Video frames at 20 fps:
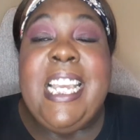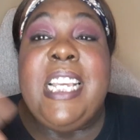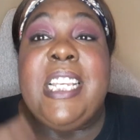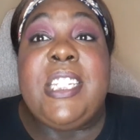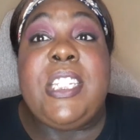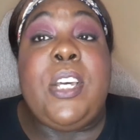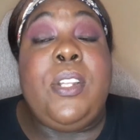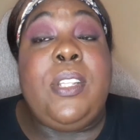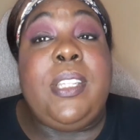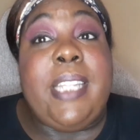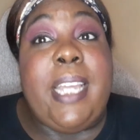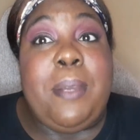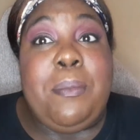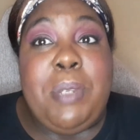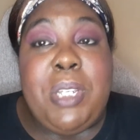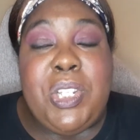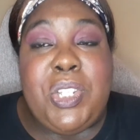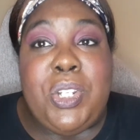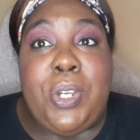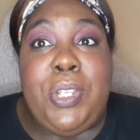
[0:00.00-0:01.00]
So let
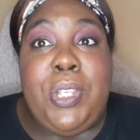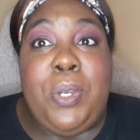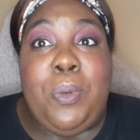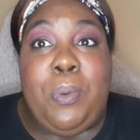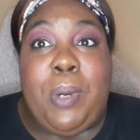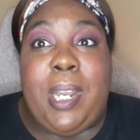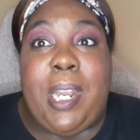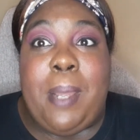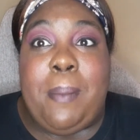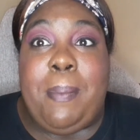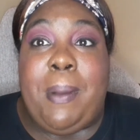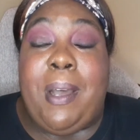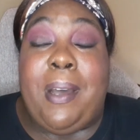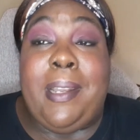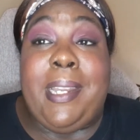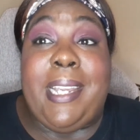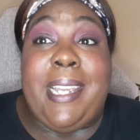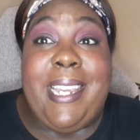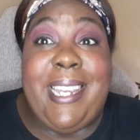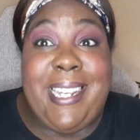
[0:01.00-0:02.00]
me show you what I
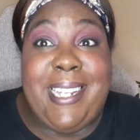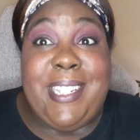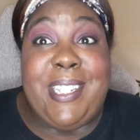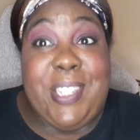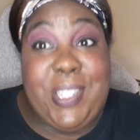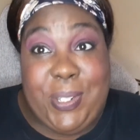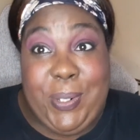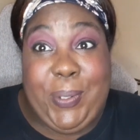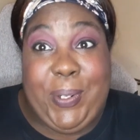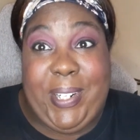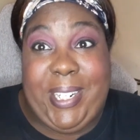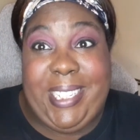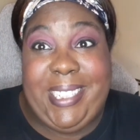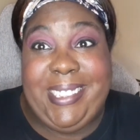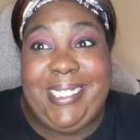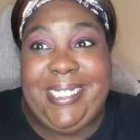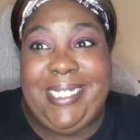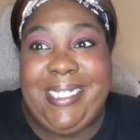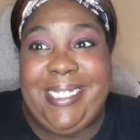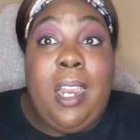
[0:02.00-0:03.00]
bought in store.
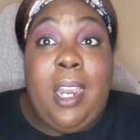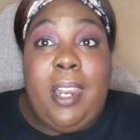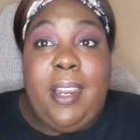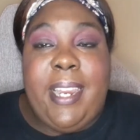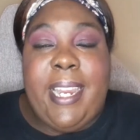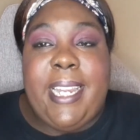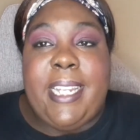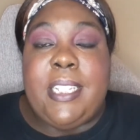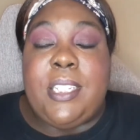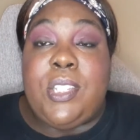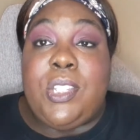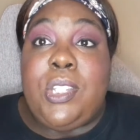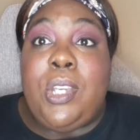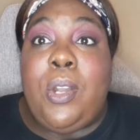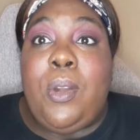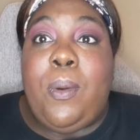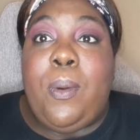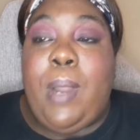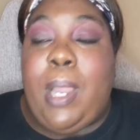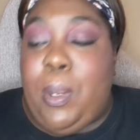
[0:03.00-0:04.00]
All right,
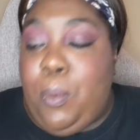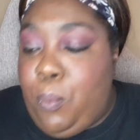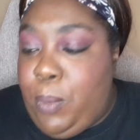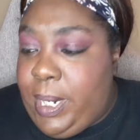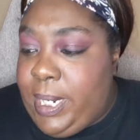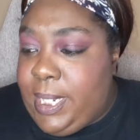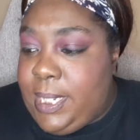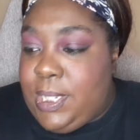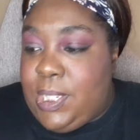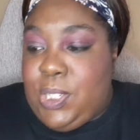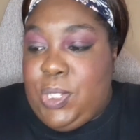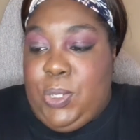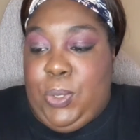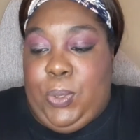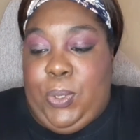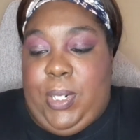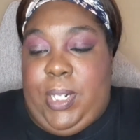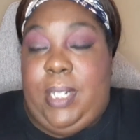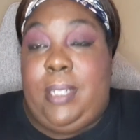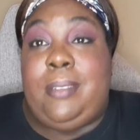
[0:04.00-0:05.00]
so I went in
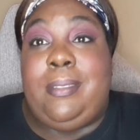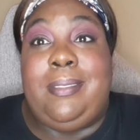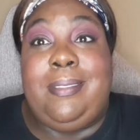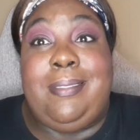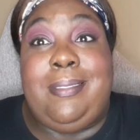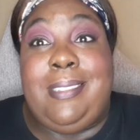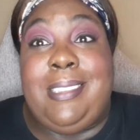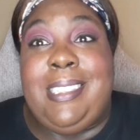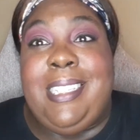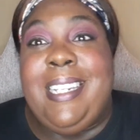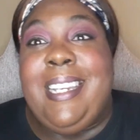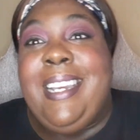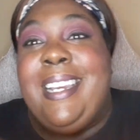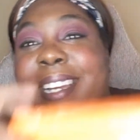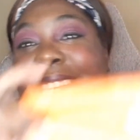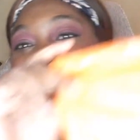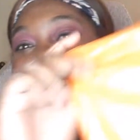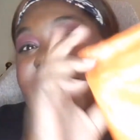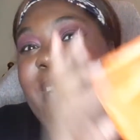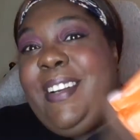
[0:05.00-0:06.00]
store.
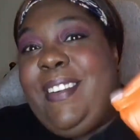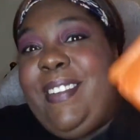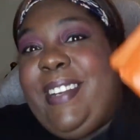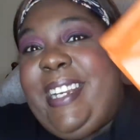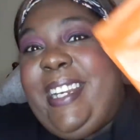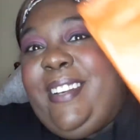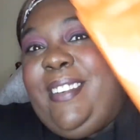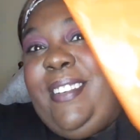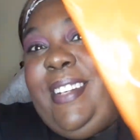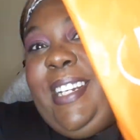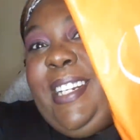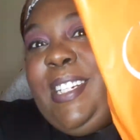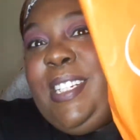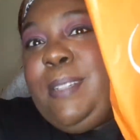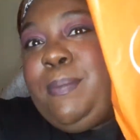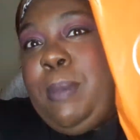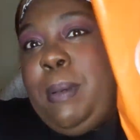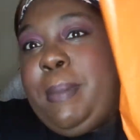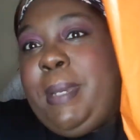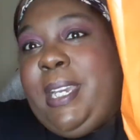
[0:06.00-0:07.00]
Here we go. Here's
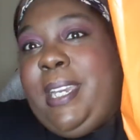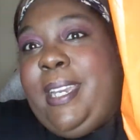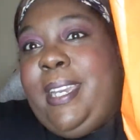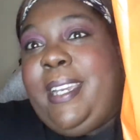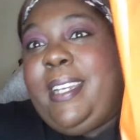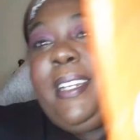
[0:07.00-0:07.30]
my bag.